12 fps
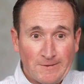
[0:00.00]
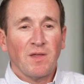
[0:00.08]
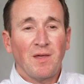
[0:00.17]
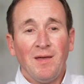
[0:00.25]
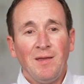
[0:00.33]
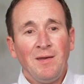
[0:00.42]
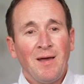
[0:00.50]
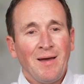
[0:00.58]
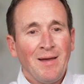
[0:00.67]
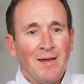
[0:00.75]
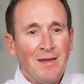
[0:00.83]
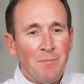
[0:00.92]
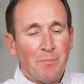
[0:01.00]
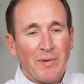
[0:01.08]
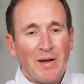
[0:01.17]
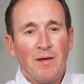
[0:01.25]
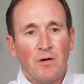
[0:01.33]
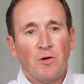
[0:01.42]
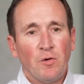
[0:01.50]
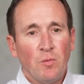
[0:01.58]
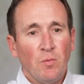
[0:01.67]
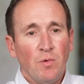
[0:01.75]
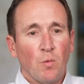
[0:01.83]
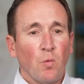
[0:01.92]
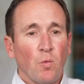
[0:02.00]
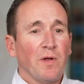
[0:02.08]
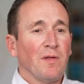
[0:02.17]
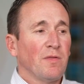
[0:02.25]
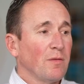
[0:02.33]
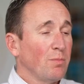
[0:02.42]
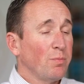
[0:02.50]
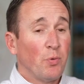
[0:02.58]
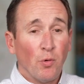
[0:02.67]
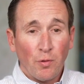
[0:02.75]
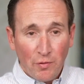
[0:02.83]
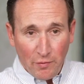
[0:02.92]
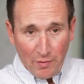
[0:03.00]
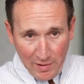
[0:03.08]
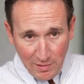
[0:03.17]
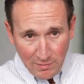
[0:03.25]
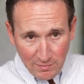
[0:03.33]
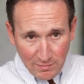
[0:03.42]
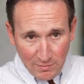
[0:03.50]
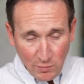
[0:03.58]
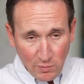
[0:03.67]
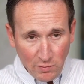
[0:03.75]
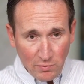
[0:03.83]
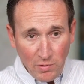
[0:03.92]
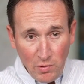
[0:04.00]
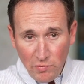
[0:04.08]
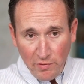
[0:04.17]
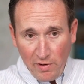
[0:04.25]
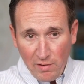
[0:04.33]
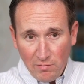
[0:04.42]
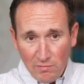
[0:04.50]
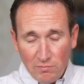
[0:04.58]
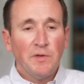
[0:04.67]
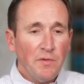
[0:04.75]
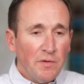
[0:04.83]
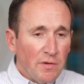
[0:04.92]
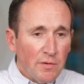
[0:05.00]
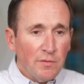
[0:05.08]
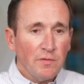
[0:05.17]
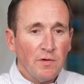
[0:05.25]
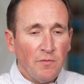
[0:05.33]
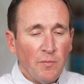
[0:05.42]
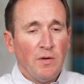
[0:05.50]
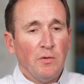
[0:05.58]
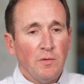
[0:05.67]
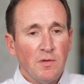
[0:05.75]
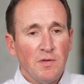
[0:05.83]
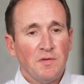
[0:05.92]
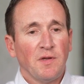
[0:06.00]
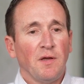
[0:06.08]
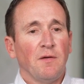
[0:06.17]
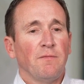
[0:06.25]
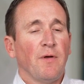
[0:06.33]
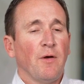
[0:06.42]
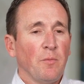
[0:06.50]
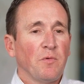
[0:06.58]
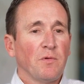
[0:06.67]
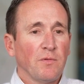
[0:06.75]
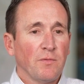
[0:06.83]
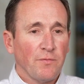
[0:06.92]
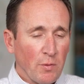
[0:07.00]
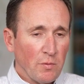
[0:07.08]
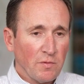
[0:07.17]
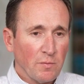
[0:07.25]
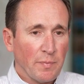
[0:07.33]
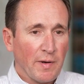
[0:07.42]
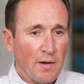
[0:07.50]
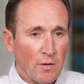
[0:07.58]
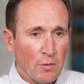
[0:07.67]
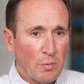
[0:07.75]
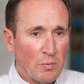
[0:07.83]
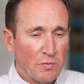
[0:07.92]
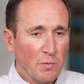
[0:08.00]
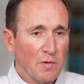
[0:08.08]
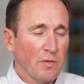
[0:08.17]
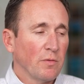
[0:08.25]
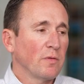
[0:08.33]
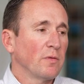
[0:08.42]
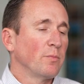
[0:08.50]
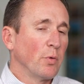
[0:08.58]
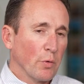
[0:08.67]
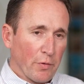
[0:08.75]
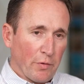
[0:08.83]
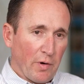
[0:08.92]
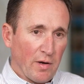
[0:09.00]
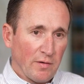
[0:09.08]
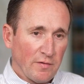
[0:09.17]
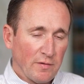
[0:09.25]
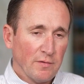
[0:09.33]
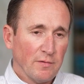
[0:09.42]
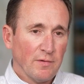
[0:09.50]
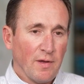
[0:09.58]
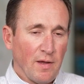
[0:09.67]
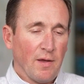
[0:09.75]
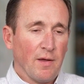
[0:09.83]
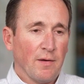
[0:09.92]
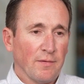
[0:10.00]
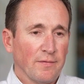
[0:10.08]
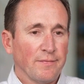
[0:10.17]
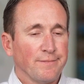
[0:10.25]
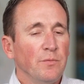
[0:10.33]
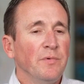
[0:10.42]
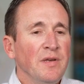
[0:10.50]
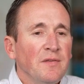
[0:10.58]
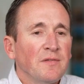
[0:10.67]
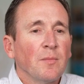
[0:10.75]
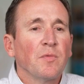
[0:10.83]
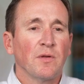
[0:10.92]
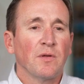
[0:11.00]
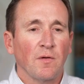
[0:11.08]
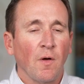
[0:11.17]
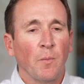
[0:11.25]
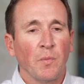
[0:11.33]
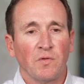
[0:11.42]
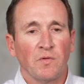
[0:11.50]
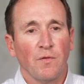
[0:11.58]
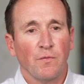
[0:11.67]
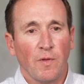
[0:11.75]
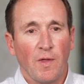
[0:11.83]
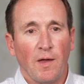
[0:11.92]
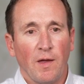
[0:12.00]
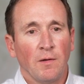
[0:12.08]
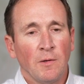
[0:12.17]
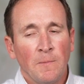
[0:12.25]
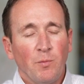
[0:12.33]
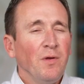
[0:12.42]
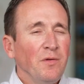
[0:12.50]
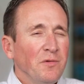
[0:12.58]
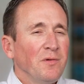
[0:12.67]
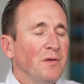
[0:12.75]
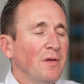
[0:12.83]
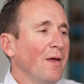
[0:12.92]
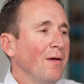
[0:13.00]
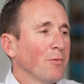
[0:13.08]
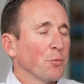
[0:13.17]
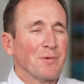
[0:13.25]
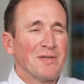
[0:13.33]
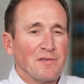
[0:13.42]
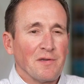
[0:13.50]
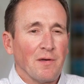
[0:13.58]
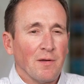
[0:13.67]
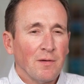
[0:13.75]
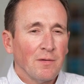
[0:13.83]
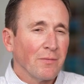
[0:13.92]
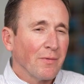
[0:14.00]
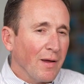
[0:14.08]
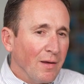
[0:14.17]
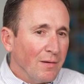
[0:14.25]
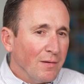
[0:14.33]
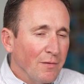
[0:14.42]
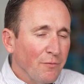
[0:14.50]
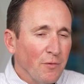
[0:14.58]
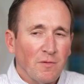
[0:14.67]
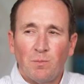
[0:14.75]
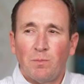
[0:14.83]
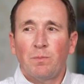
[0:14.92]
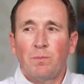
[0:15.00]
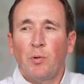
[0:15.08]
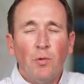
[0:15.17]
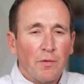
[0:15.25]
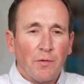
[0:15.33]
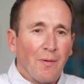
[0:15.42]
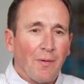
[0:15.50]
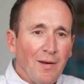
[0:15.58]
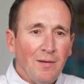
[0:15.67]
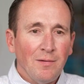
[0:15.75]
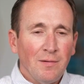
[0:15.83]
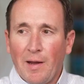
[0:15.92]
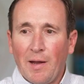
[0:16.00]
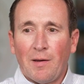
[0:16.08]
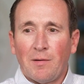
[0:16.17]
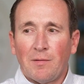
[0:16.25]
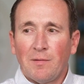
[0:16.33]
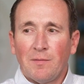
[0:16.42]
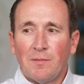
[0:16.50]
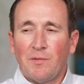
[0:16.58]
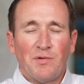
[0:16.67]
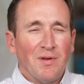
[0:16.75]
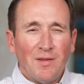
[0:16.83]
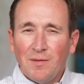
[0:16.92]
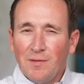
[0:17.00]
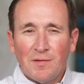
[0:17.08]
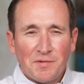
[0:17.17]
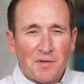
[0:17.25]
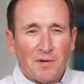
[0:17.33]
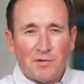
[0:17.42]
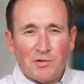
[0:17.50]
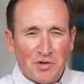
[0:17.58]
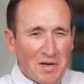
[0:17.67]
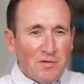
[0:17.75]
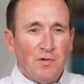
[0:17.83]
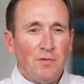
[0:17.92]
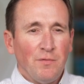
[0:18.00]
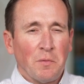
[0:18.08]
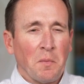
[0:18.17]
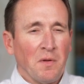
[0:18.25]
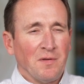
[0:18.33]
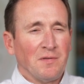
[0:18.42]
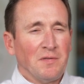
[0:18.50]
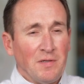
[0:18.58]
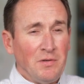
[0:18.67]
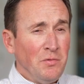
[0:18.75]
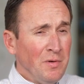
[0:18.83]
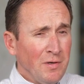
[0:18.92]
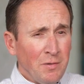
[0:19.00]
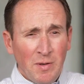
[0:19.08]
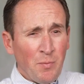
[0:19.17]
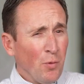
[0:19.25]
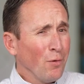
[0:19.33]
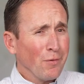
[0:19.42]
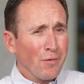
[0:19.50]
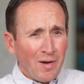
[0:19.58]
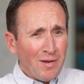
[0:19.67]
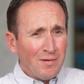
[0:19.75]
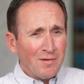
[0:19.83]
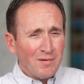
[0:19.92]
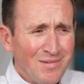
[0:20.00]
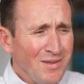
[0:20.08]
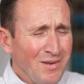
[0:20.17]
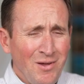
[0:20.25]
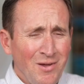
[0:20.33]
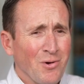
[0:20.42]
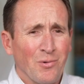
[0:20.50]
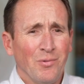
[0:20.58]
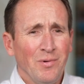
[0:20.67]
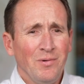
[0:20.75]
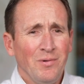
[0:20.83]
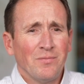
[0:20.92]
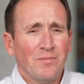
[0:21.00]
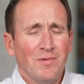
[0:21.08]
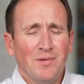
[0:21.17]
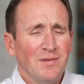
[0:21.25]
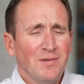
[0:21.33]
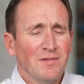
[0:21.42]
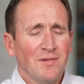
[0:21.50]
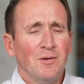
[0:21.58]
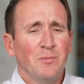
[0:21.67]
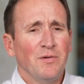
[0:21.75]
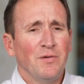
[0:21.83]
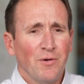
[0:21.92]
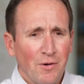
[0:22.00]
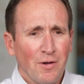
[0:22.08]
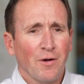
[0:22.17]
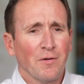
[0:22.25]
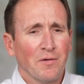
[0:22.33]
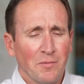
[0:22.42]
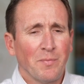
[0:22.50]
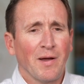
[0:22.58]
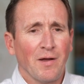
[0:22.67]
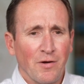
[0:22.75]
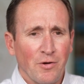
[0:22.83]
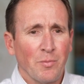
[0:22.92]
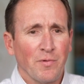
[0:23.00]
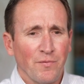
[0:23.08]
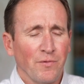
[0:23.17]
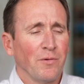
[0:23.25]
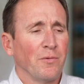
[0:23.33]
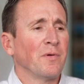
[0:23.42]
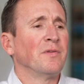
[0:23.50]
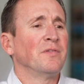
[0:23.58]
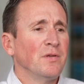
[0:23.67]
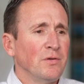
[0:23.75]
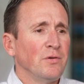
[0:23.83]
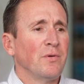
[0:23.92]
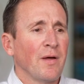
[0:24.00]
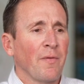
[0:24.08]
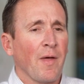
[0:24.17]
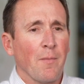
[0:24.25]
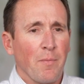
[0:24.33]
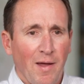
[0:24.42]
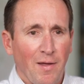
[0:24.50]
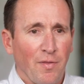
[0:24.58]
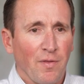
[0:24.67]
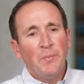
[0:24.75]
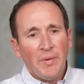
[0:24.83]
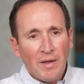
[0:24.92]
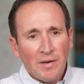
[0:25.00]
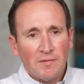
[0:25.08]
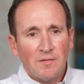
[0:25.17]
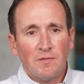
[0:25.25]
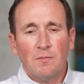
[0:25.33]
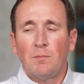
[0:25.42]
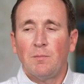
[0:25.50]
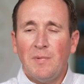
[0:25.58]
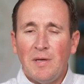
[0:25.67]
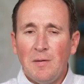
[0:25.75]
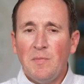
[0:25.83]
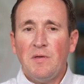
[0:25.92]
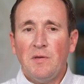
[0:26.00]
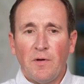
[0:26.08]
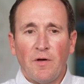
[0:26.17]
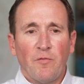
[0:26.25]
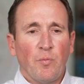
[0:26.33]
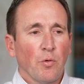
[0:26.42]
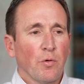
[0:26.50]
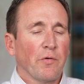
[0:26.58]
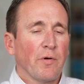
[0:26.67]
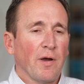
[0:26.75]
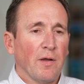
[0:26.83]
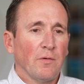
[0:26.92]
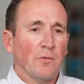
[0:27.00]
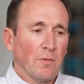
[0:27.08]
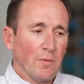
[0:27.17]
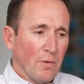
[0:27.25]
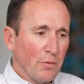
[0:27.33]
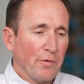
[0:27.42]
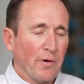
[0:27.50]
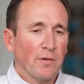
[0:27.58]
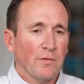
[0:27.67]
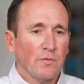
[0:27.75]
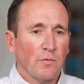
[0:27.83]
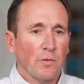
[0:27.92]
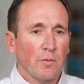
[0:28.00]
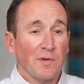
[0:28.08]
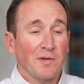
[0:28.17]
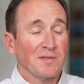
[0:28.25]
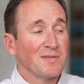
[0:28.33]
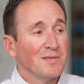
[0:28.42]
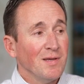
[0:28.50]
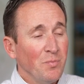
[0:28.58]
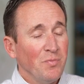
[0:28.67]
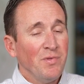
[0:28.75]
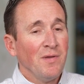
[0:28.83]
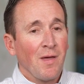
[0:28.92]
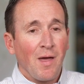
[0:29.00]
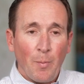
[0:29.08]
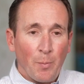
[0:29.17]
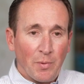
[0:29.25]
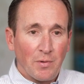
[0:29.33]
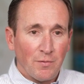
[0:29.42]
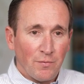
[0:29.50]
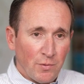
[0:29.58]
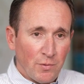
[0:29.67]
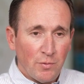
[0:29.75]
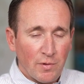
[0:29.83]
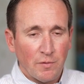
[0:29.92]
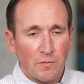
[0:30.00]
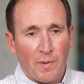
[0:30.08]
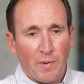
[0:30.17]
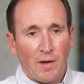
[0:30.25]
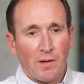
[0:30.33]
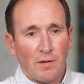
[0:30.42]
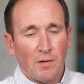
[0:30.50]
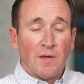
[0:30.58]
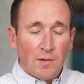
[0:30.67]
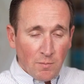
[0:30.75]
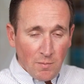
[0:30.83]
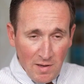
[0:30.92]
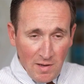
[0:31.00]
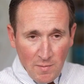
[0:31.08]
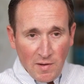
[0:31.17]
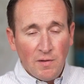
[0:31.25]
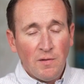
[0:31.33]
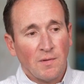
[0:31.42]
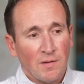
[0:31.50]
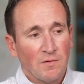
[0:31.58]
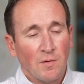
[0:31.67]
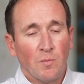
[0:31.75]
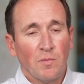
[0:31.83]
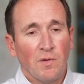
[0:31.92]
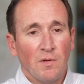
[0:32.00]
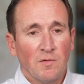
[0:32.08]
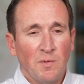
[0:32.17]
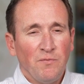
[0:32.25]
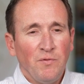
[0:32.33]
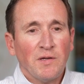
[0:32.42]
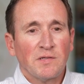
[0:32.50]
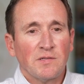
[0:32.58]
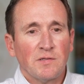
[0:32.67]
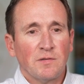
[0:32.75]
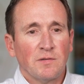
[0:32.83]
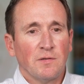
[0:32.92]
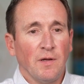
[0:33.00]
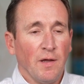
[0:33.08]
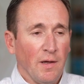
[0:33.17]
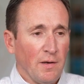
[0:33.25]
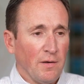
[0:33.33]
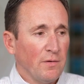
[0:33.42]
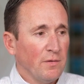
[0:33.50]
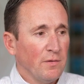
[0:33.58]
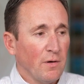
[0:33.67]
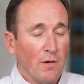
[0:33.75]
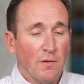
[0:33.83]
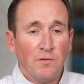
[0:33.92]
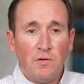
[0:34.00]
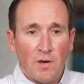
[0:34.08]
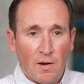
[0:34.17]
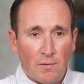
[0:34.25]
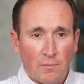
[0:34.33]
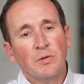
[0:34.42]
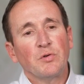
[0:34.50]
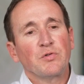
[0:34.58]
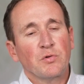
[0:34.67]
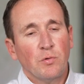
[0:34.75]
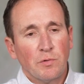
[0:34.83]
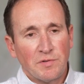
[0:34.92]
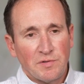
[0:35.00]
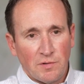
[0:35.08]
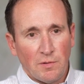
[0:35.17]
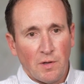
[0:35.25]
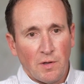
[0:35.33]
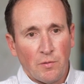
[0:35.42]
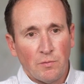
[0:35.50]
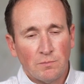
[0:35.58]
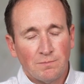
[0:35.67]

Can I buy a home with poor credit or no credit? In the years that I've been doing this, I've helped folks buy homes with poor credits, and we need something to compensate for that. We also need to have a reason, right? If it's poor credit and there's nothing that's going to change it from continuing to be poor credit, then no, we don't. It's going to be very hard to buy a home if you continue down that path. But maybe you have poor credit or low credit score because something happened a few years back and maybe that something has been fixed and all is good now, but your score is still low.